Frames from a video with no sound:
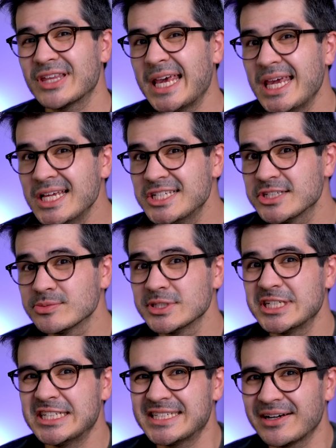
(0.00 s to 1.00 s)
the hiss was
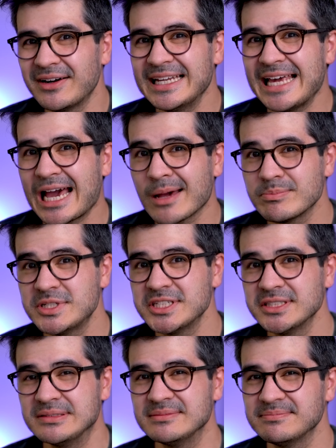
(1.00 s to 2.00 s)
entirely
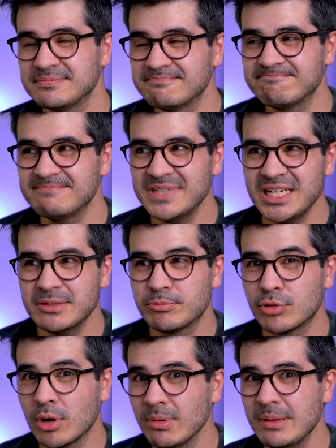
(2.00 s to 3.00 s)
absent, it'd
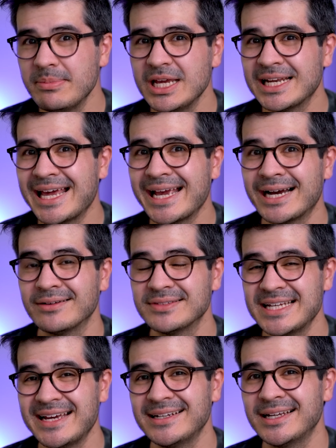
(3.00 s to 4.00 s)
probably be an 8 out of
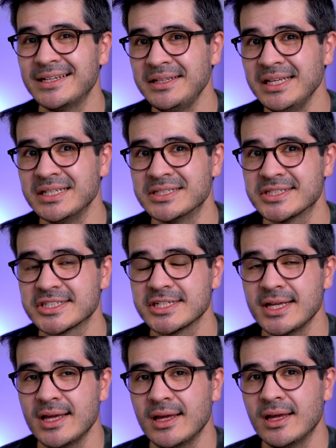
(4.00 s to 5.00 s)
10 at least.
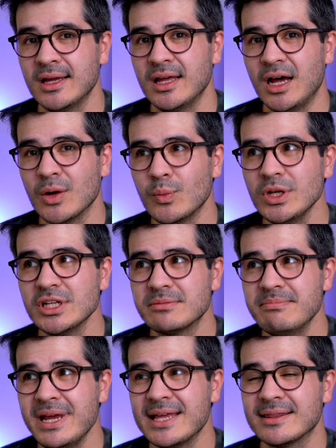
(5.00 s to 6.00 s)
I will
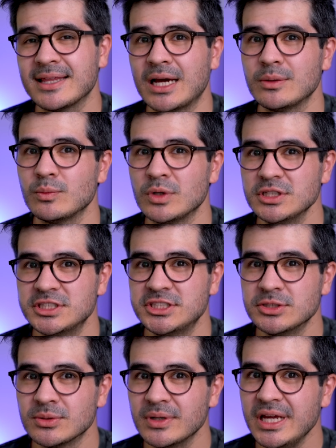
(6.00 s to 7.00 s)
admit that once
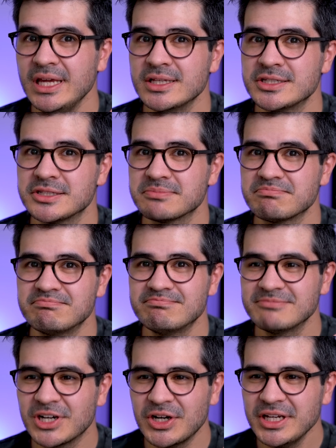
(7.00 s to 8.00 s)
your ears
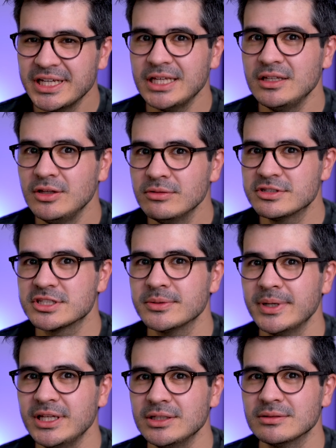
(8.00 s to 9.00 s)
kind of get used to
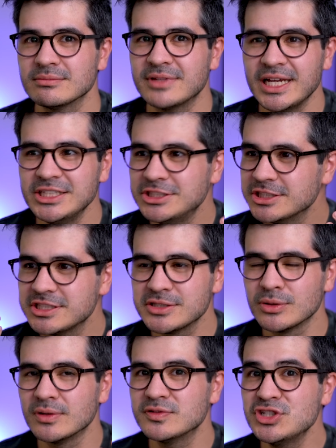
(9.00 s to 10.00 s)
it, they just
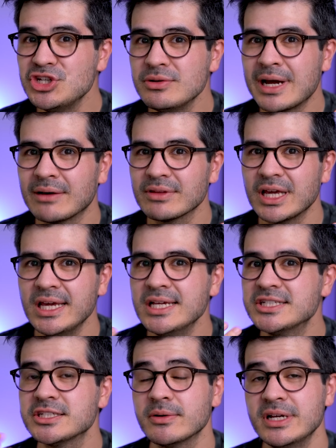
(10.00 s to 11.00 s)
sort of tune out the
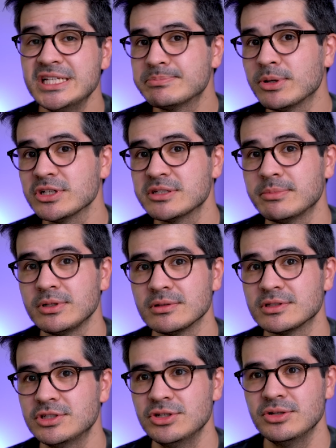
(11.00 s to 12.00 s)
hiss, so it is possible
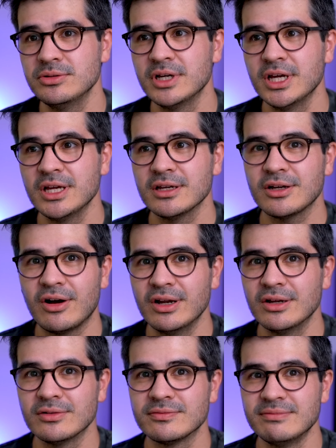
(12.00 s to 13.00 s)
to
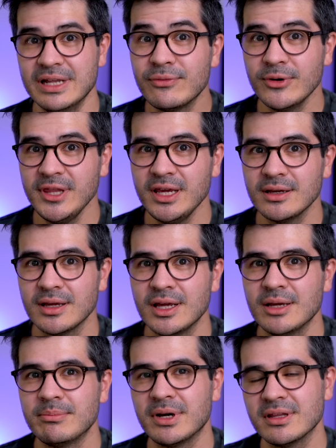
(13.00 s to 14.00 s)
kind of live with it,
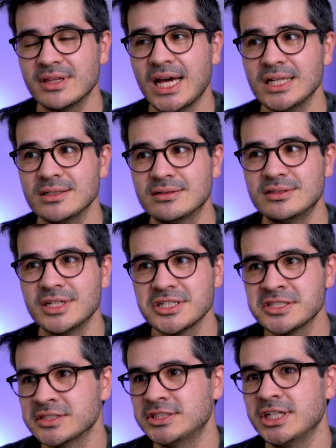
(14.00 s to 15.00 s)
but that
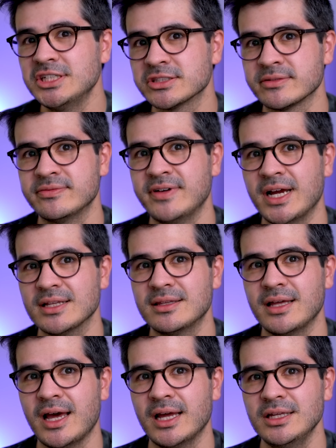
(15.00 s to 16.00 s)
doesn't change the fact
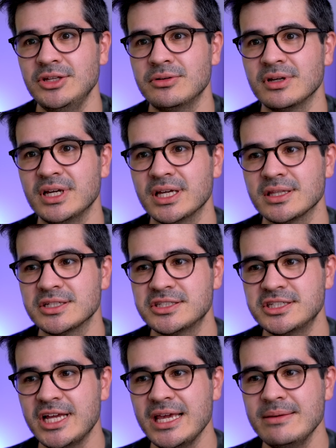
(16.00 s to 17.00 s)
that you can get the
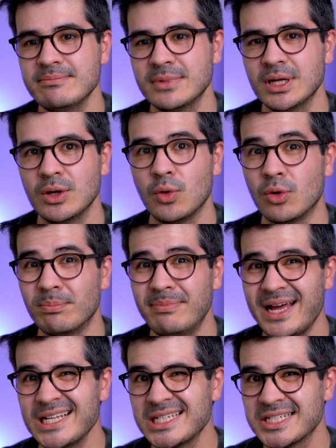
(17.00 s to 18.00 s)
same or
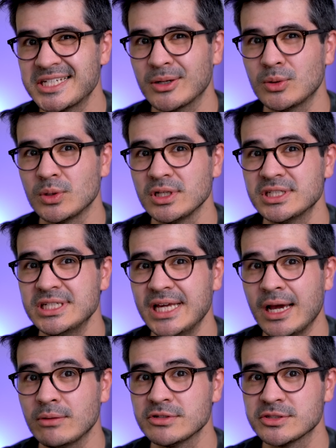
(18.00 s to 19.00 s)
better sound quality
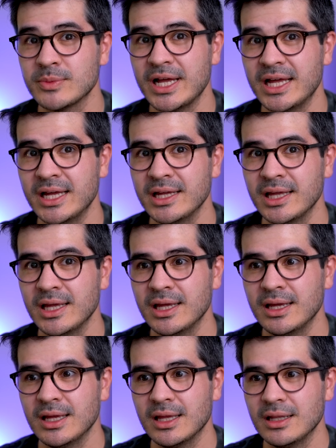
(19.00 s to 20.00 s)
elsewhere
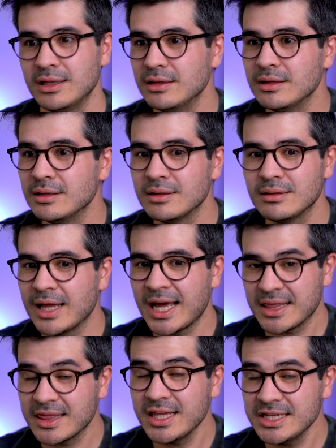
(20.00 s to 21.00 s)

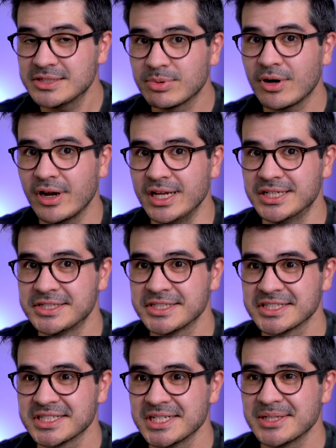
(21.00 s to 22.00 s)
at this
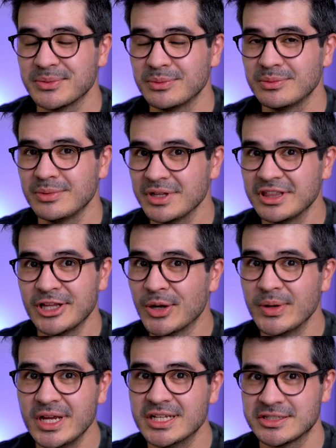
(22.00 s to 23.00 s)
price with
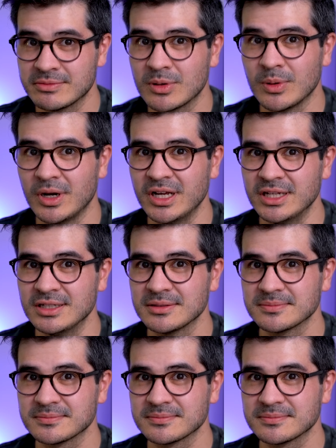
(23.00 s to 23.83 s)
no hiss required.